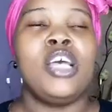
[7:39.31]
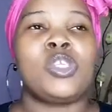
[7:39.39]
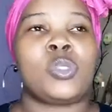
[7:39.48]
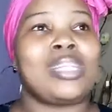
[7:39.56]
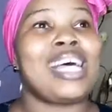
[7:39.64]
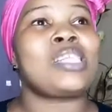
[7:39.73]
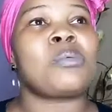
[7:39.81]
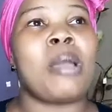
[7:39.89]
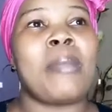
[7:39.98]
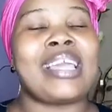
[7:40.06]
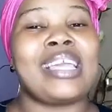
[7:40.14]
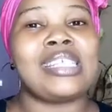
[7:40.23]
So that's why
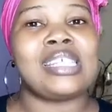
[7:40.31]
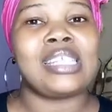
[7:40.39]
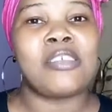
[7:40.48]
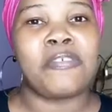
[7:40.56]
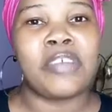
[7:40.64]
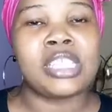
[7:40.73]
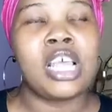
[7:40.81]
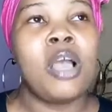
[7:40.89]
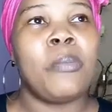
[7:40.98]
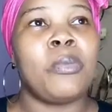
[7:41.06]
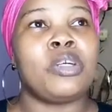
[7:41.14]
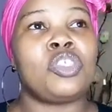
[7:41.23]
my case is different.
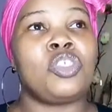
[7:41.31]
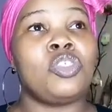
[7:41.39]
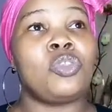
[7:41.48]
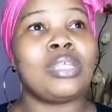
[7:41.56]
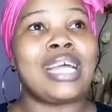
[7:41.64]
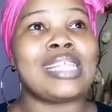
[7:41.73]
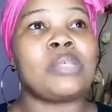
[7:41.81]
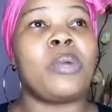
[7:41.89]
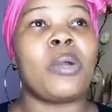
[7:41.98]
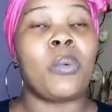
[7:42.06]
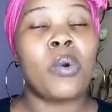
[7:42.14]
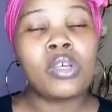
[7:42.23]
But you know that
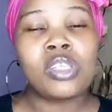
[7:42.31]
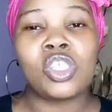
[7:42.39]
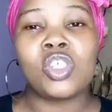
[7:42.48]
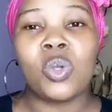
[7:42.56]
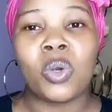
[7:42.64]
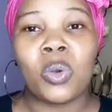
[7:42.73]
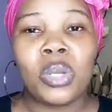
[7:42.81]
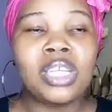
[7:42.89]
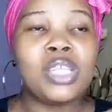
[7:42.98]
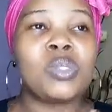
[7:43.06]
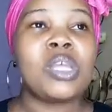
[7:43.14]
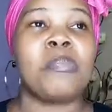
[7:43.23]
when once you're going
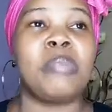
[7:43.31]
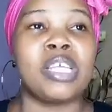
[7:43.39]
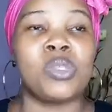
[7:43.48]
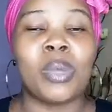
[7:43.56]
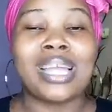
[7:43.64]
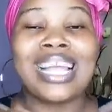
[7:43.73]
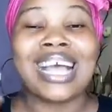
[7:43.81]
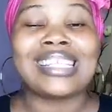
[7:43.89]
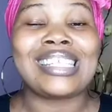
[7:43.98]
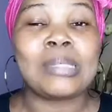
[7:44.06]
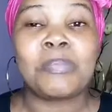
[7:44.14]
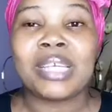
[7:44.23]
into a place where they are
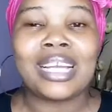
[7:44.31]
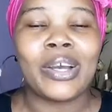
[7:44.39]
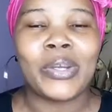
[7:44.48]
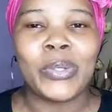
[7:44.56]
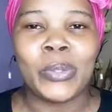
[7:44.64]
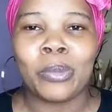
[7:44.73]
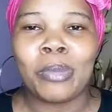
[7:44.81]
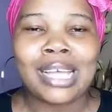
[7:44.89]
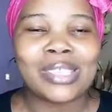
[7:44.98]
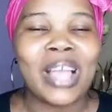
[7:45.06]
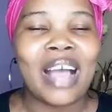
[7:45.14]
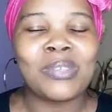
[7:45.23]
typical
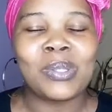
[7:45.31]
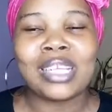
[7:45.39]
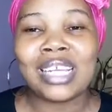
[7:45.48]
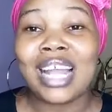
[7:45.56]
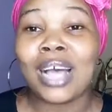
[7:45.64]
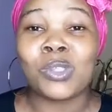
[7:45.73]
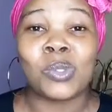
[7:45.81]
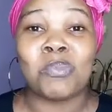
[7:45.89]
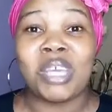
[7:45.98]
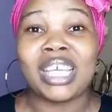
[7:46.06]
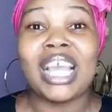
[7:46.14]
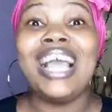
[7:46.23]
Yorubas, you have to learn how to
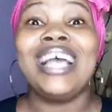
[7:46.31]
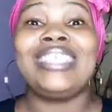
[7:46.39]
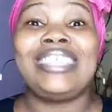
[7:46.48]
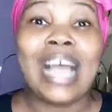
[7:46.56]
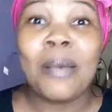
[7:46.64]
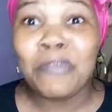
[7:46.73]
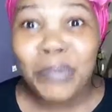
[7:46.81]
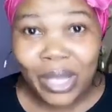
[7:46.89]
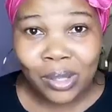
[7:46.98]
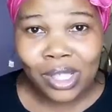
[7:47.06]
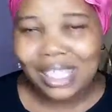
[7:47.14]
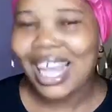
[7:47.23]
make their
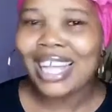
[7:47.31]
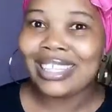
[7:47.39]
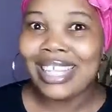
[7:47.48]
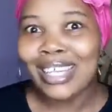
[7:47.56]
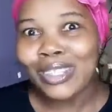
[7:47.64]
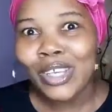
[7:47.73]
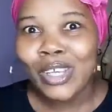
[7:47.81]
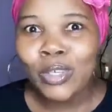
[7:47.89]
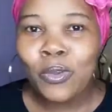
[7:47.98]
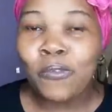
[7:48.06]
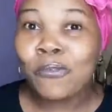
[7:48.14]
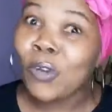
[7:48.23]
meals, and then
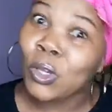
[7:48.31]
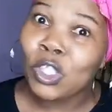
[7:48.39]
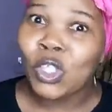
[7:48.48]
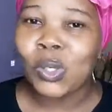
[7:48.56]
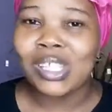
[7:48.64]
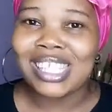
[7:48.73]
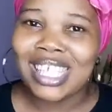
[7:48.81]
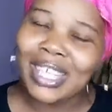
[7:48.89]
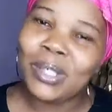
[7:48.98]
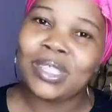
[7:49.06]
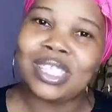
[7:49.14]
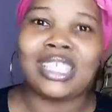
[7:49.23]
you flaunt your
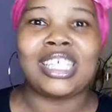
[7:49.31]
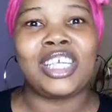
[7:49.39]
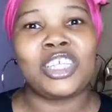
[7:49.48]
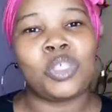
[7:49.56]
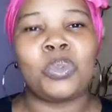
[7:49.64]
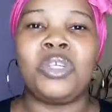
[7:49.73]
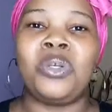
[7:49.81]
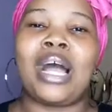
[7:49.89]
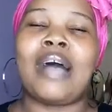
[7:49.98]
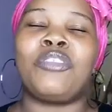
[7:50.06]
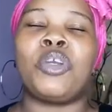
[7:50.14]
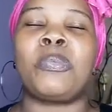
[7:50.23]
skills in the kitchen when you
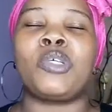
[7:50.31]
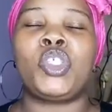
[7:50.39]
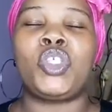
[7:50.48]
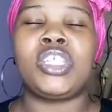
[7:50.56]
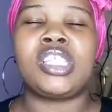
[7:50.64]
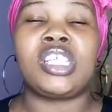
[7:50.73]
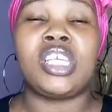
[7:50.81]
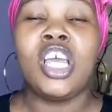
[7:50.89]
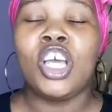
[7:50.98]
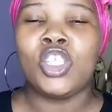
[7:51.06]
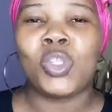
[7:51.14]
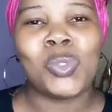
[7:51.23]
have the opportunity
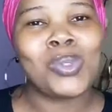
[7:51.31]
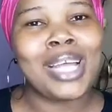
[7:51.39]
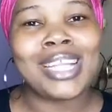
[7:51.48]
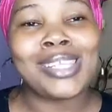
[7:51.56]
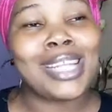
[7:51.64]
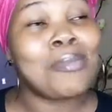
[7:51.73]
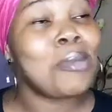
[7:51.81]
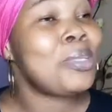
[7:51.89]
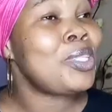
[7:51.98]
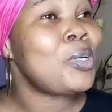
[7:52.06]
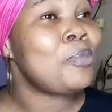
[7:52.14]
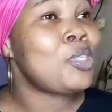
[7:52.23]
to do that, so that
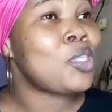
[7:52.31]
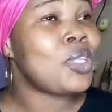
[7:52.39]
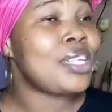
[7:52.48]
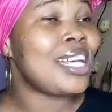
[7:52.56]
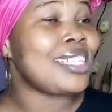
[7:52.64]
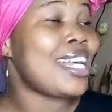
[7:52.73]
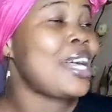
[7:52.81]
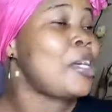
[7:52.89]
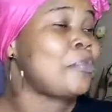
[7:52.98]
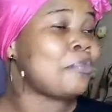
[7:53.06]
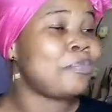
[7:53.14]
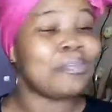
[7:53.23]
maybe they will be sure that